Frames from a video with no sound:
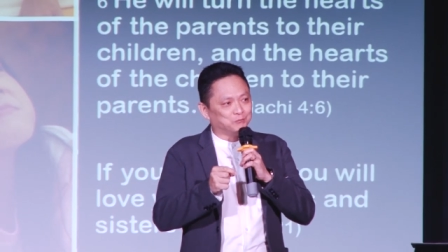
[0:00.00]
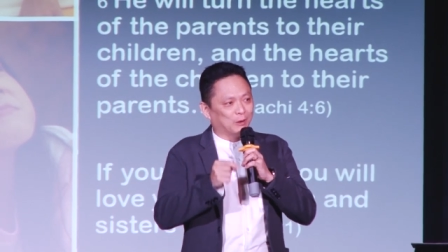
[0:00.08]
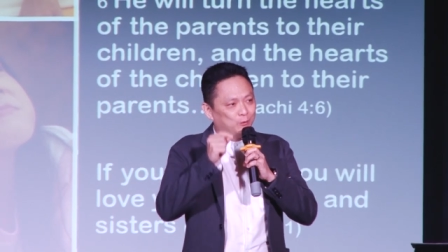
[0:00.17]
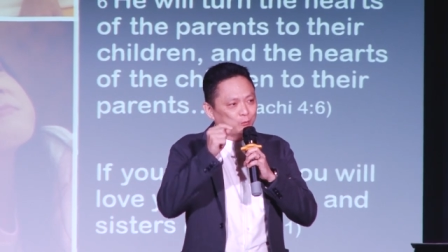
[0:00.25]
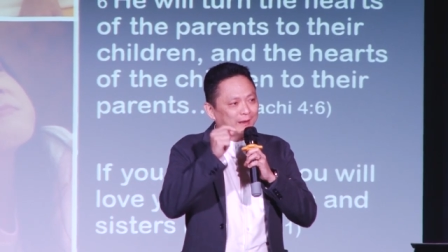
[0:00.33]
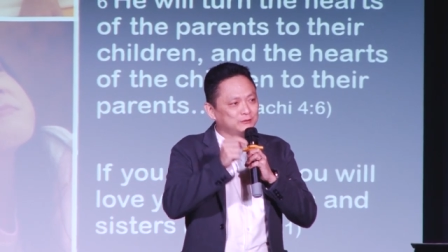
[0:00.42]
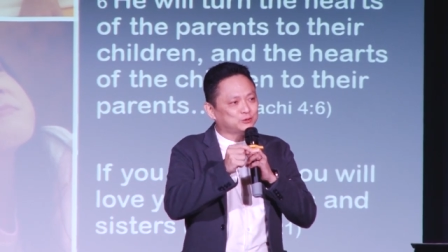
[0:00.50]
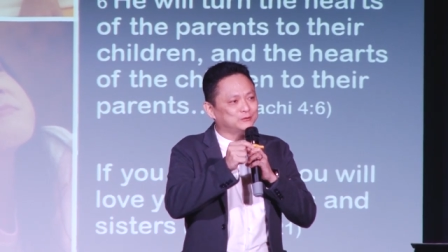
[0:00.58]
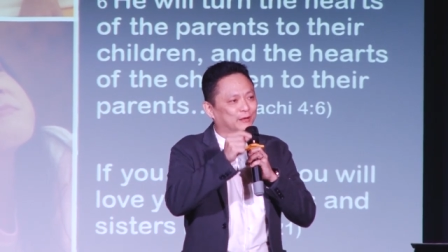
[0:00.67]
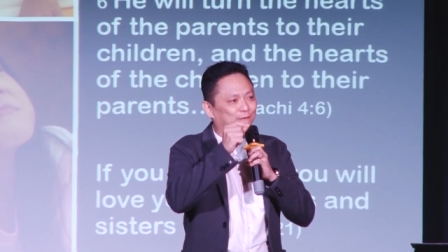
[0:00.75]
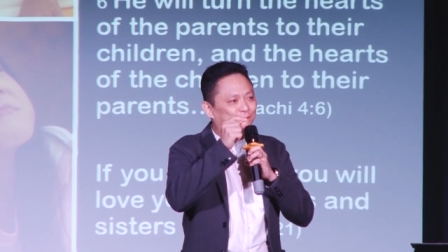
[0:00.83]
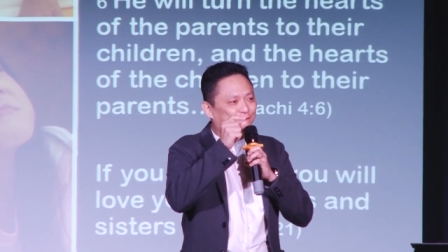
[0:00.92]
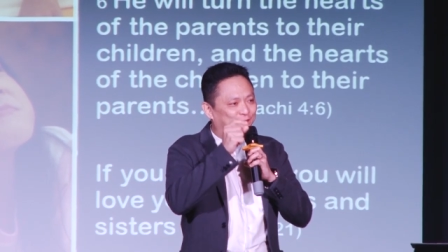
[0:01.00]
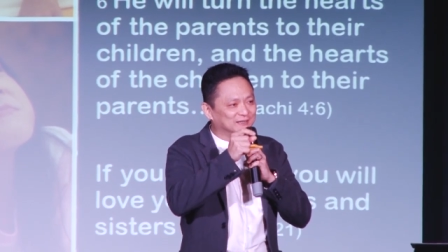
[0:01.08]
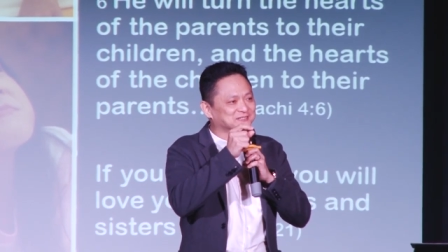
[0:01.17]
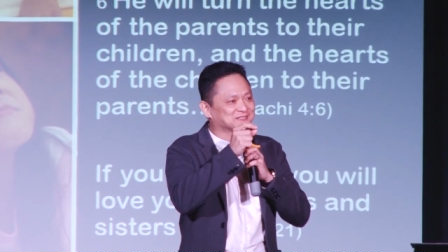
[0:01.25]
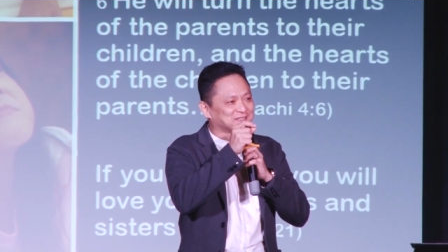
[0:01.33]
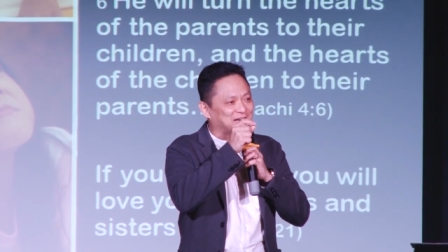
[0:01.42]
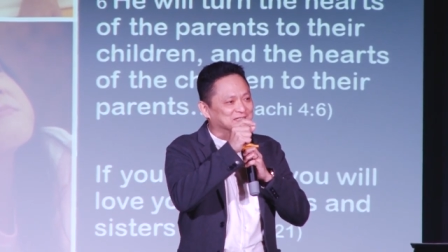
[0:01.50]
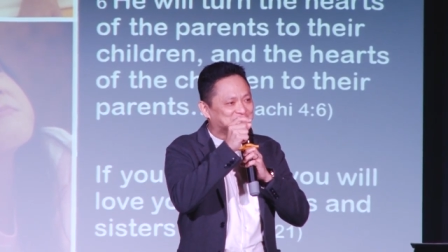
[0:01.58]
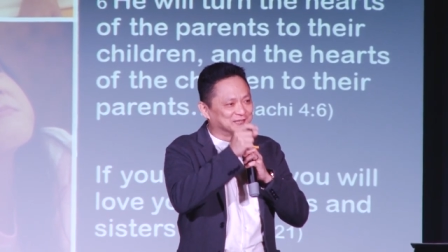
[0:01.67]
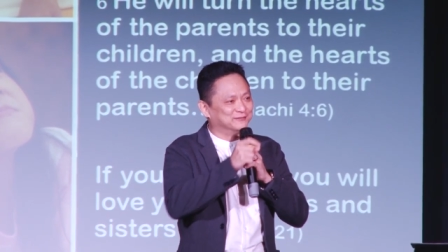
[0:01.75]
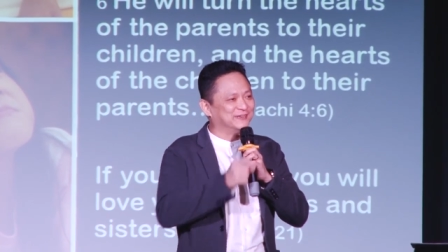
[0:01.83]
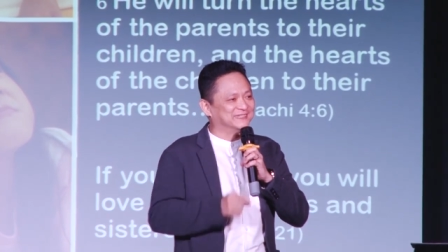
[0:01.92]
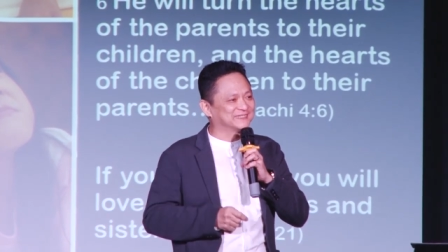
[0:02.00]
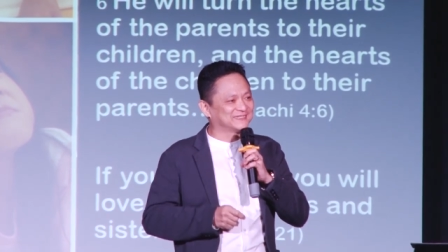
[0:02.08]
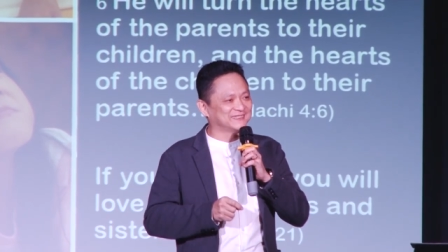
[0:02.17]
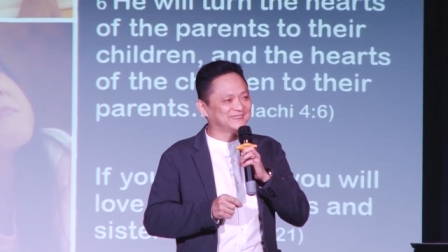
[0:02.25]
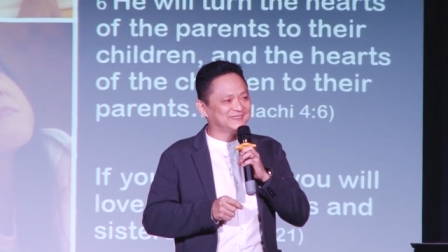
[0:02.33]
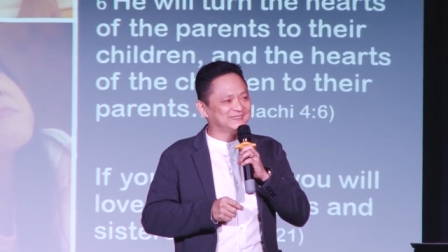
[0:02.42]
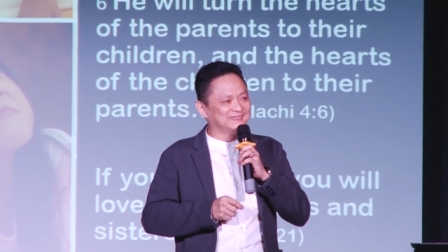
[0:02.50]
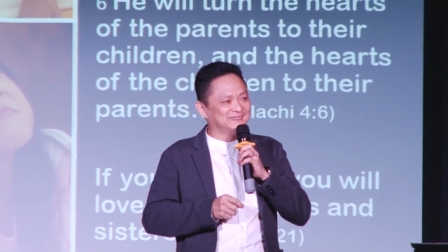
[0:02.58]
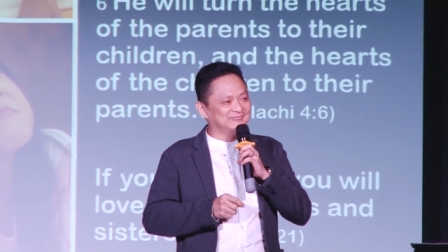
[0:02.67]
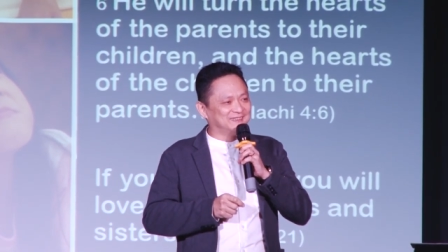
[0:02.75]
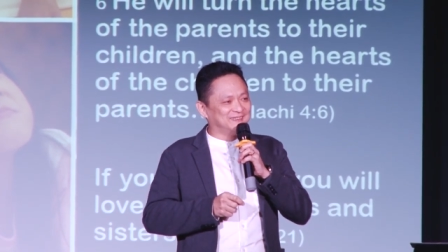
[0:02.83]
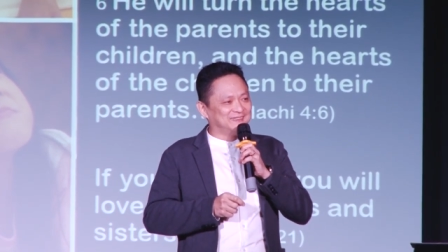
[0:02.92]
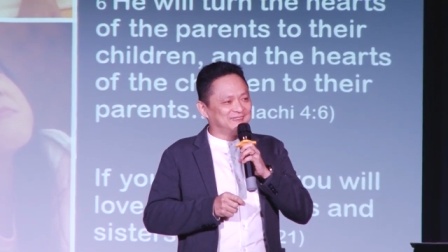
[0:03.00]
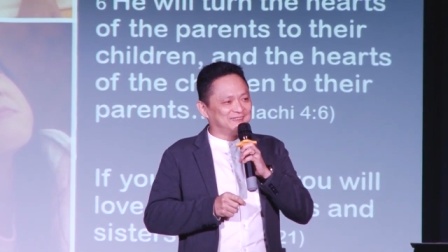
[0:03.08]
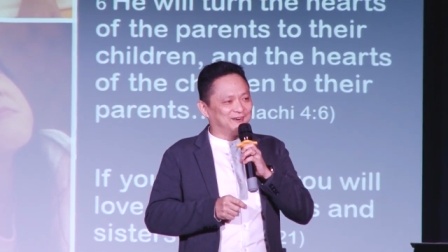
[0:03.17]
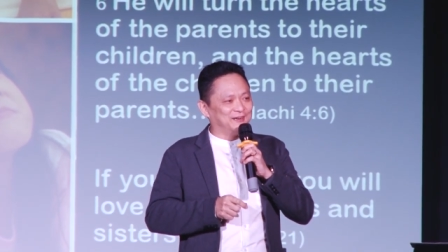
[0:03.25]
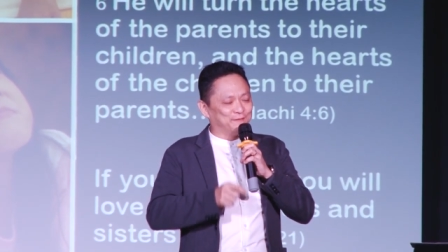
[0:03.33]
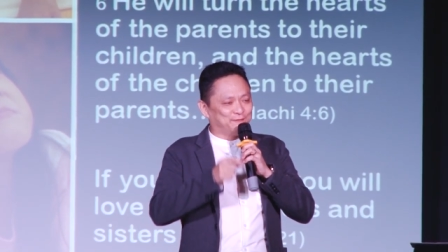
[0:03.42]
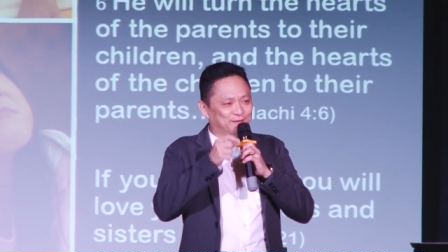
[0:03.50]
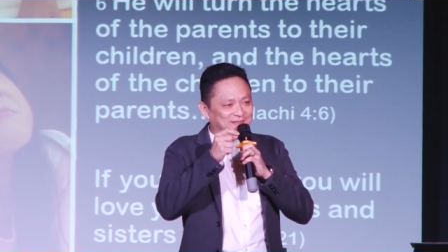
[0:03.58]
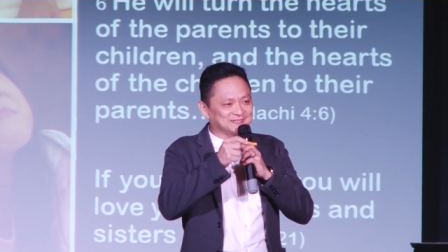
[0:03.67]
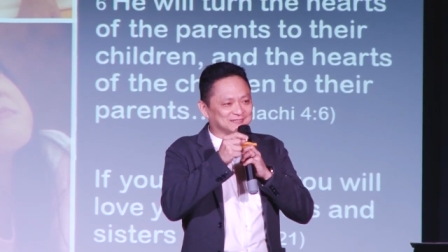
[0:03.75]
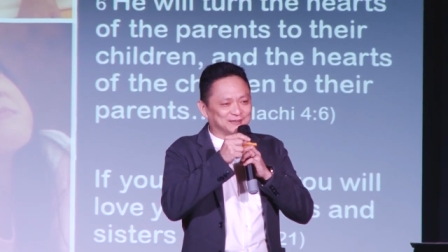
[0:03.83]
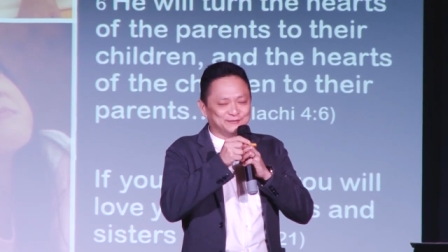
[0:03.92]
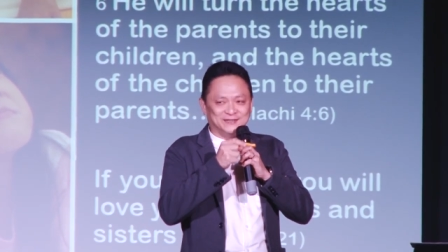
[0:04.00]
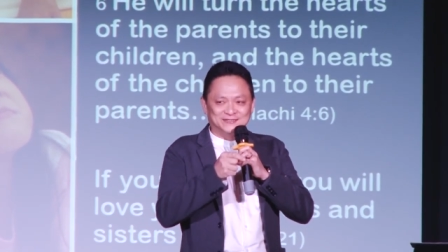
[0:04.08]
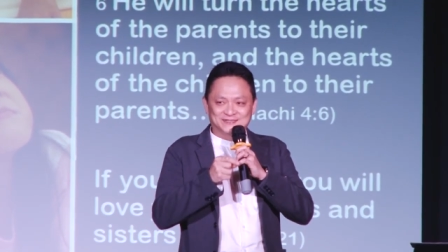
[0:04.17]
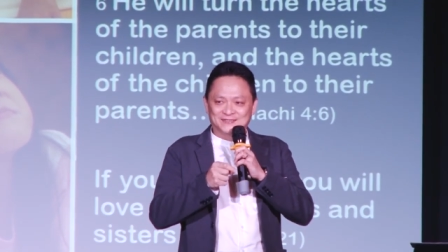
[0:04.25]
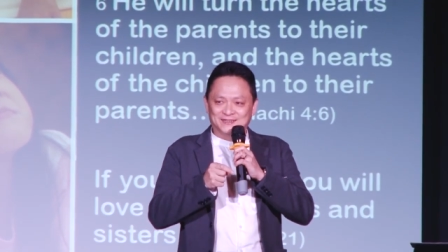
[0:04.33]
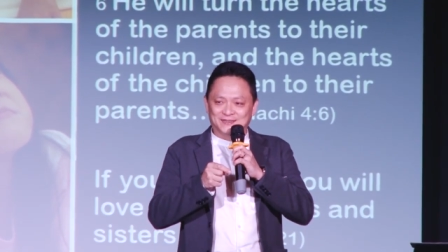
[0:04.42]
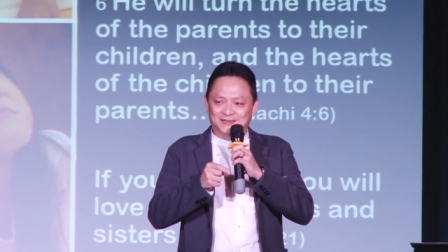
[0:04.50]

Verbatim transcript: but we went to the first service, right? First service.